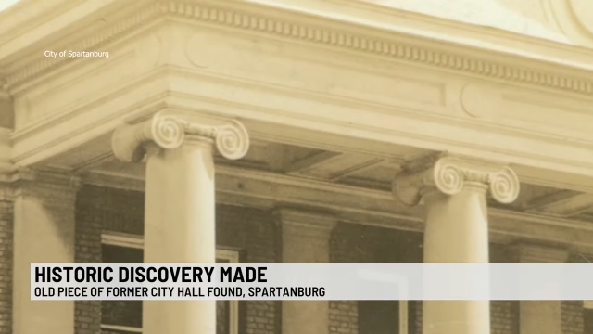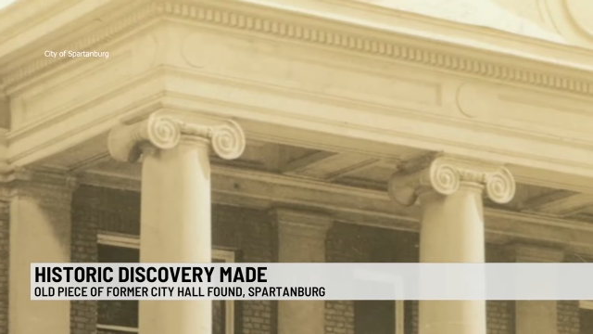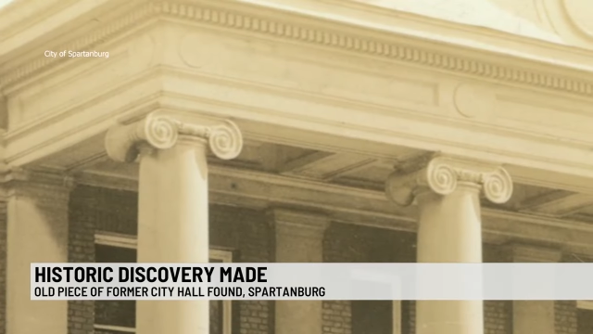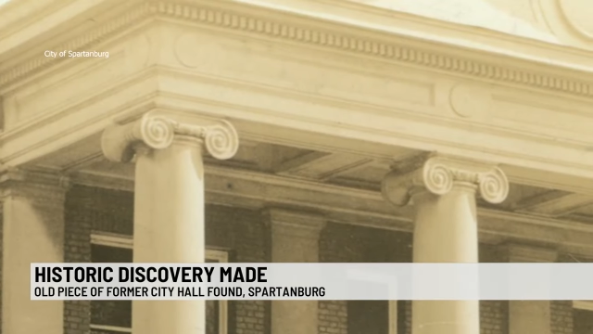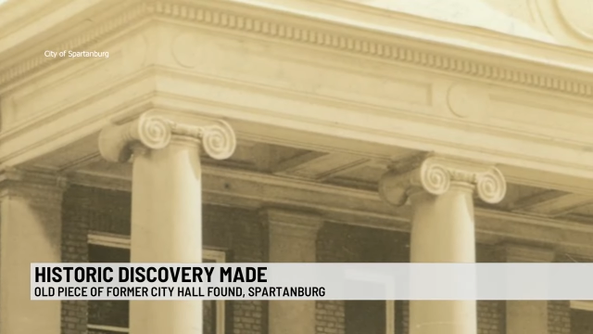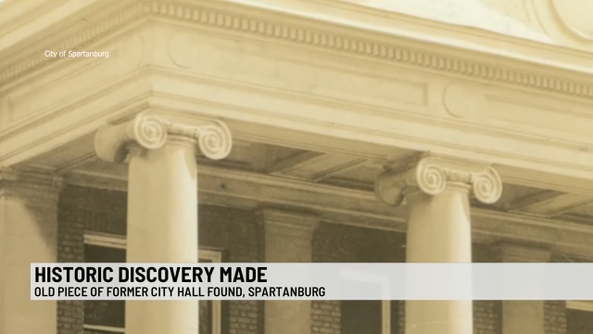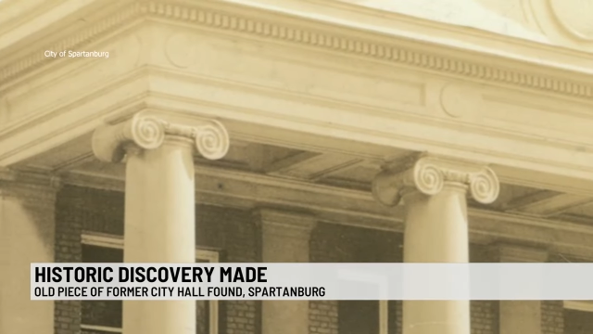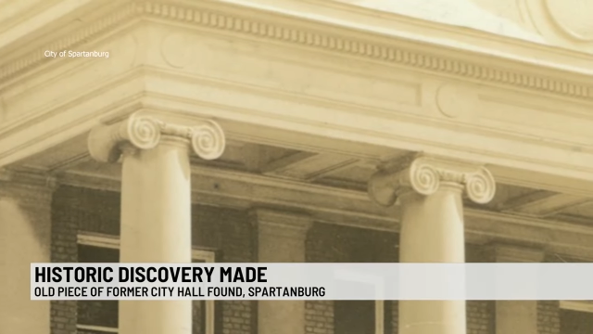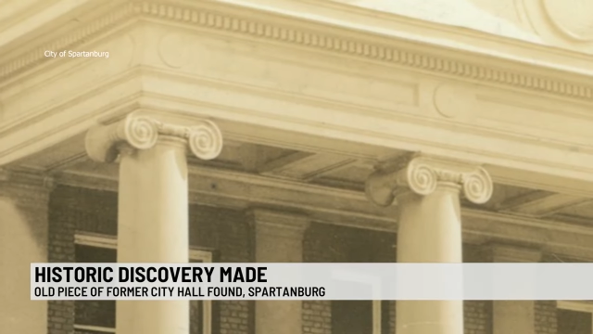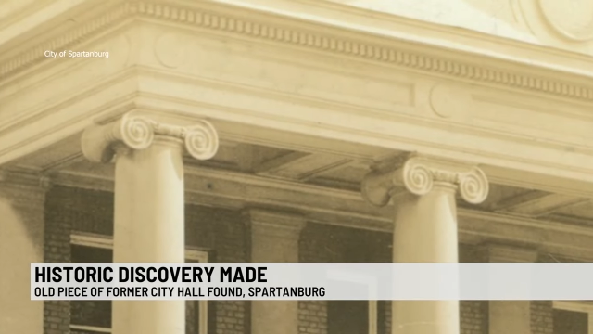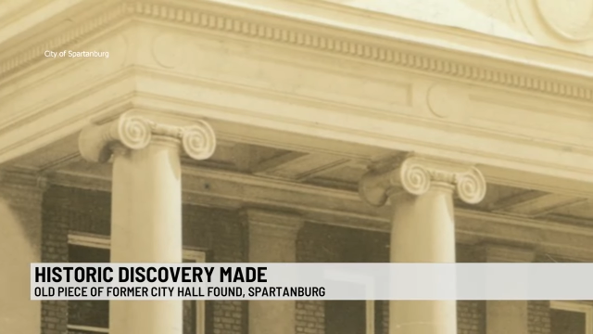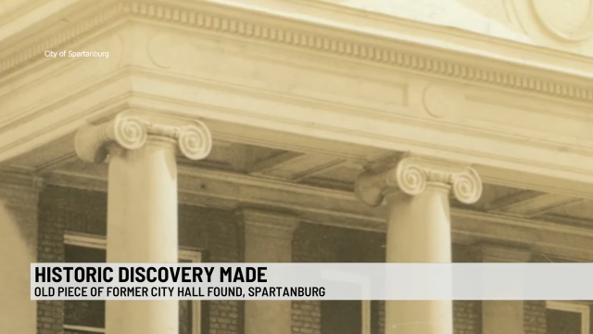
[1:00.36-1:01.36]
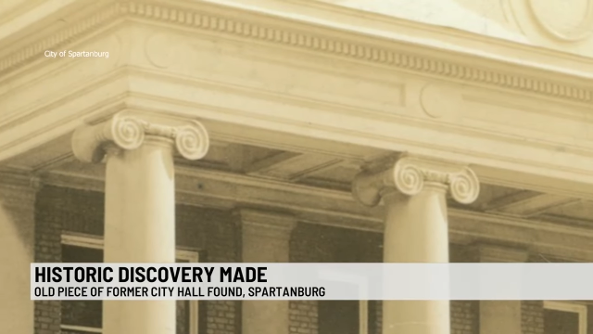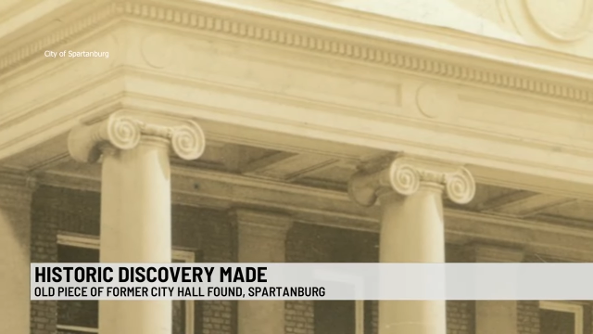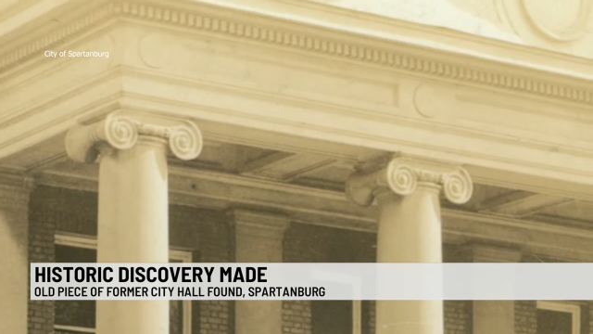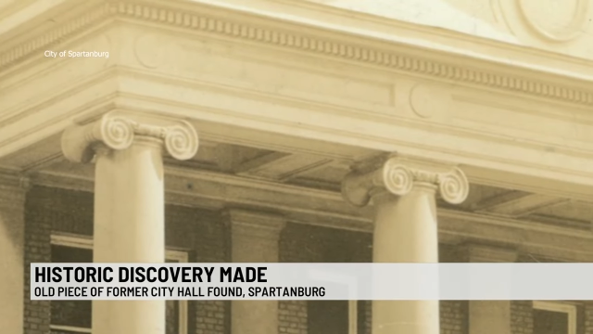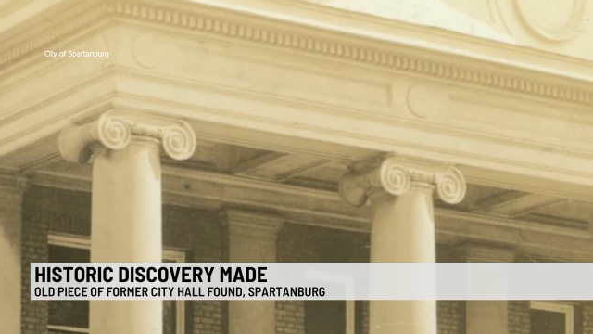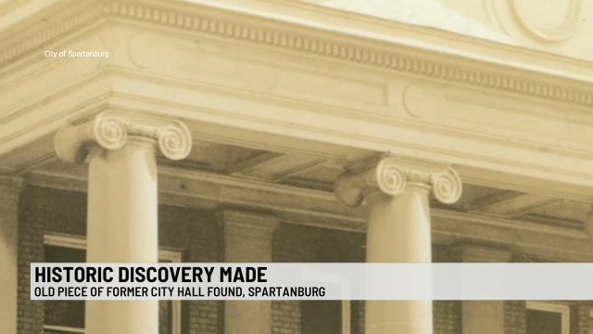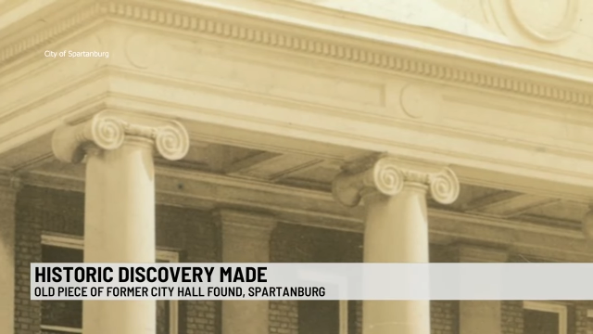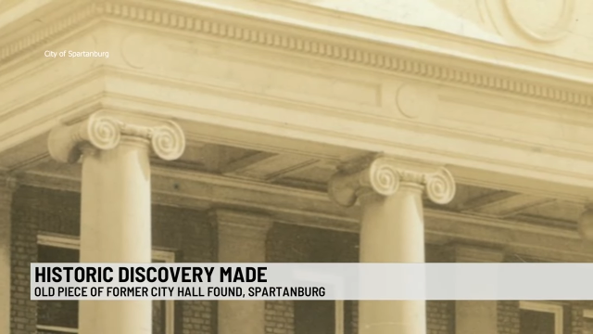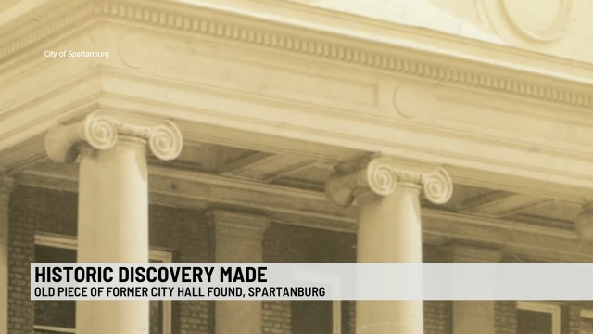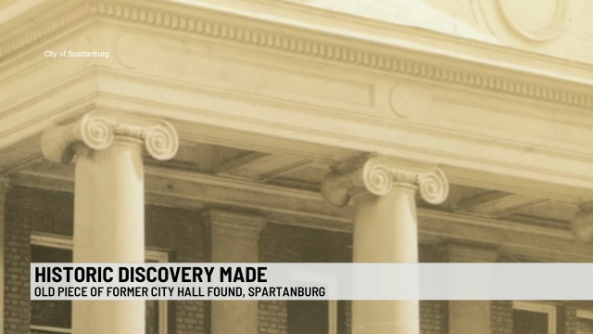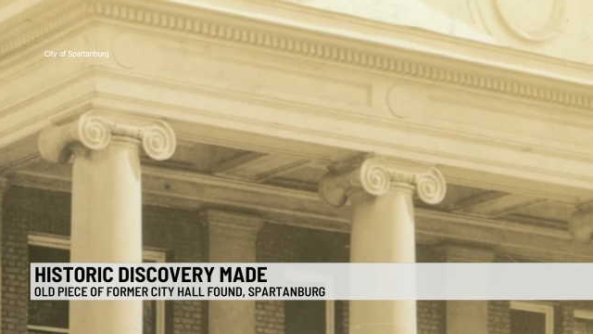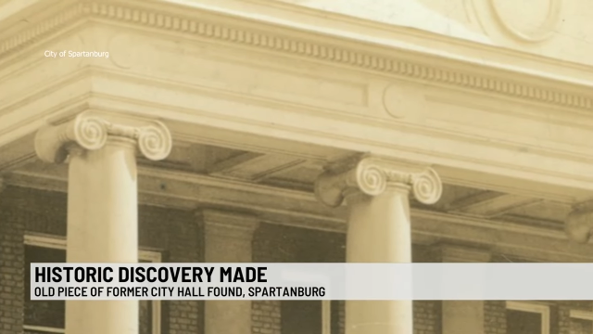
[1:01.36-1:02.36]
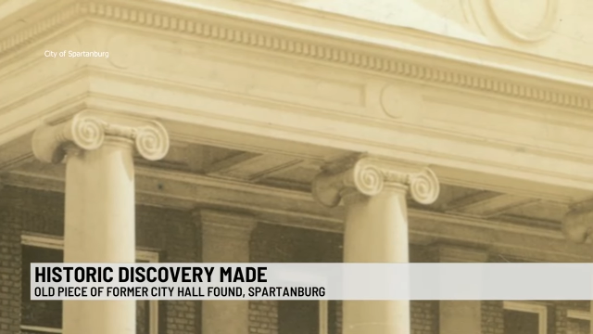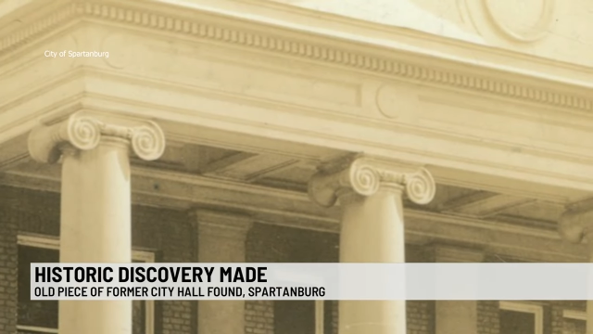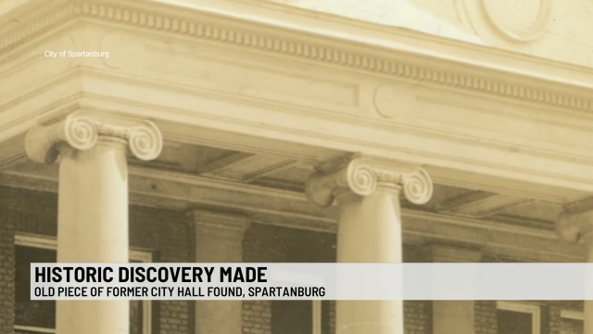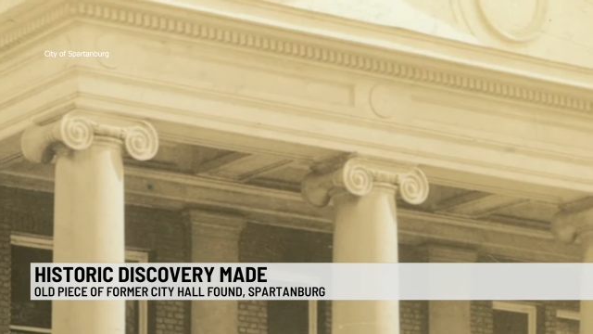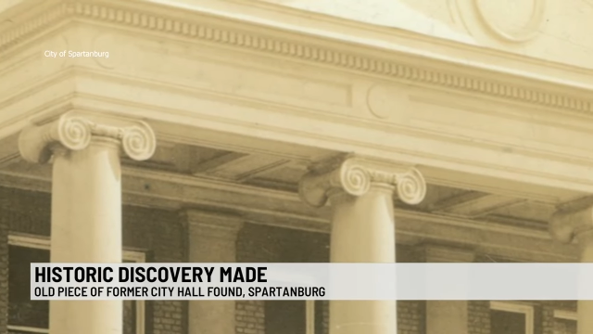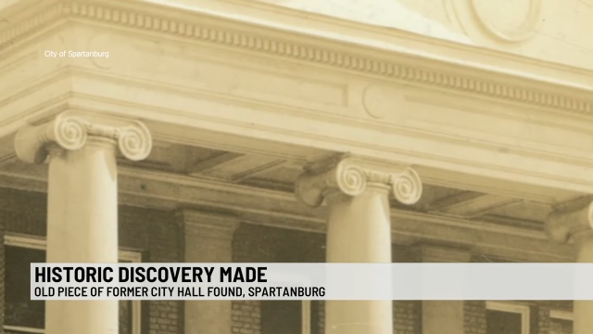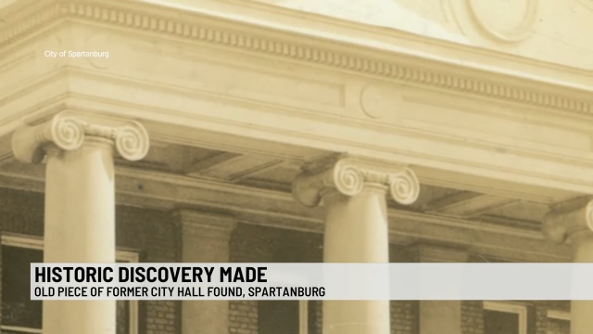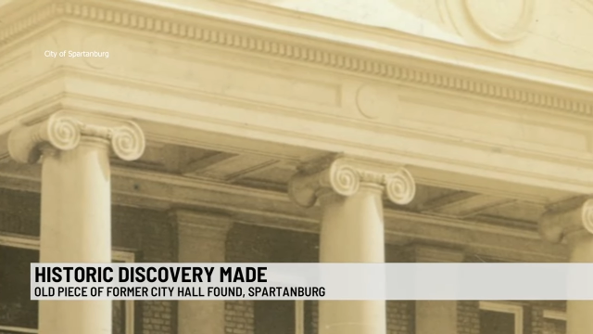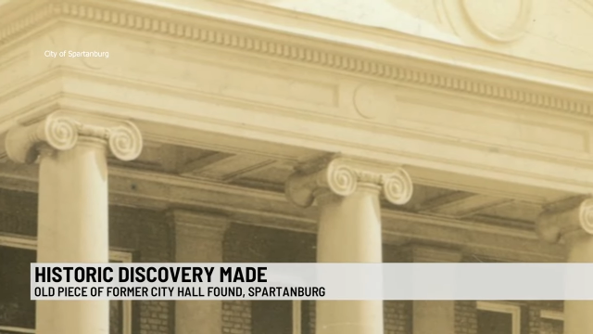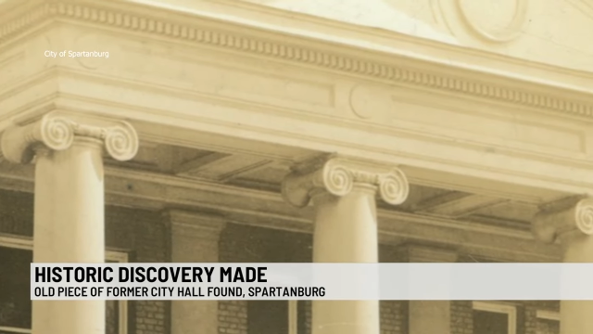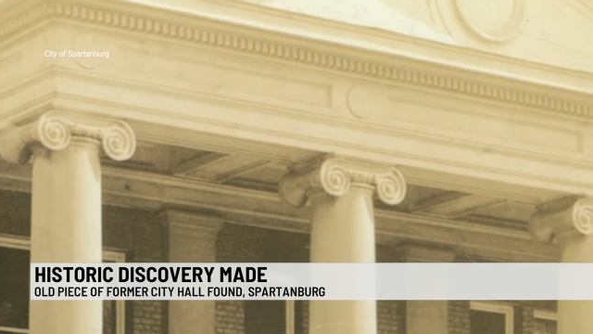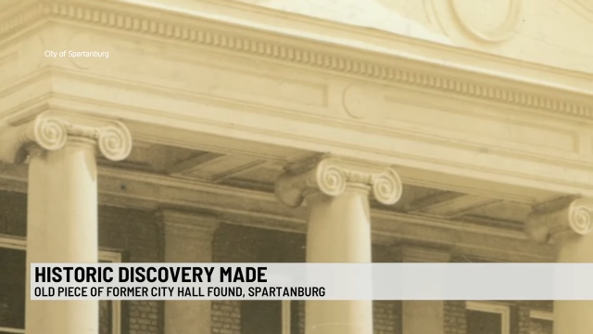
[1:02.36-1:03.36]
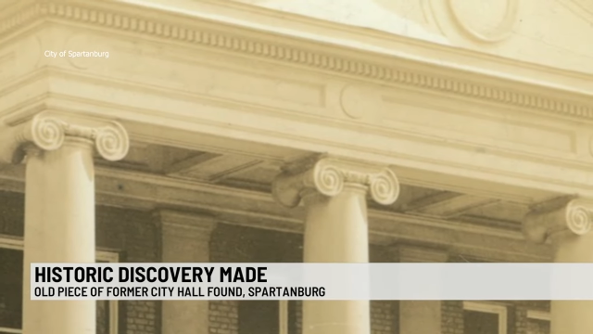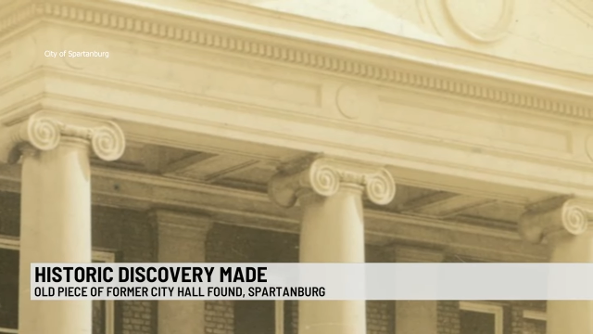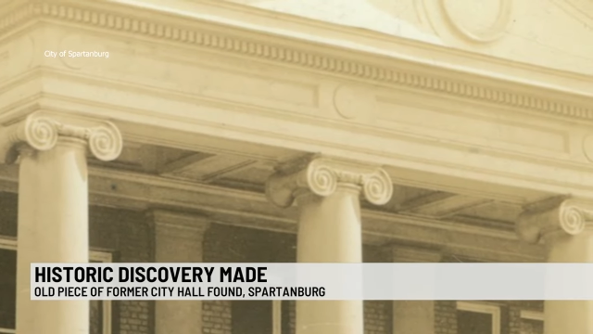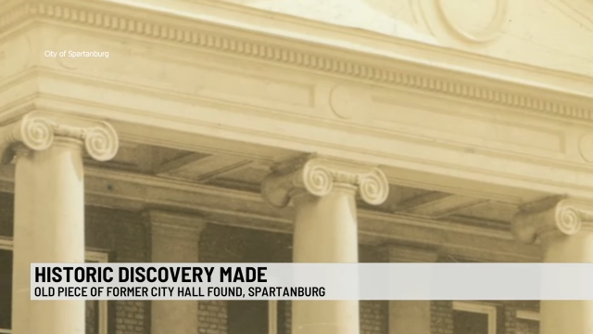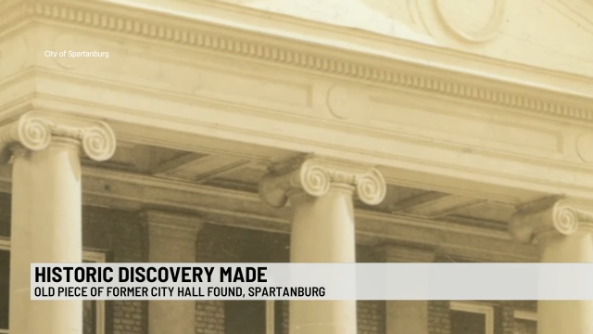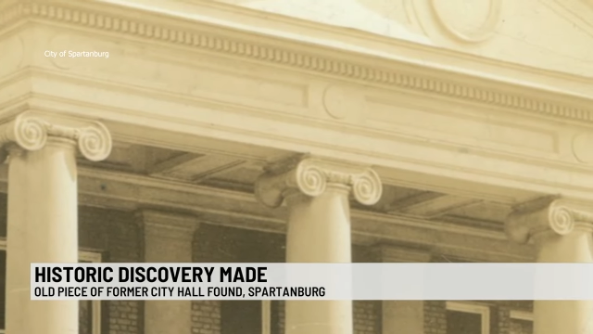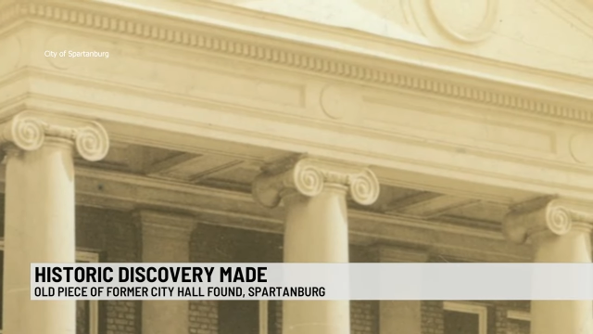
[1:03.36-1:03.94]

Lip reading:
[unreadable: no face in view]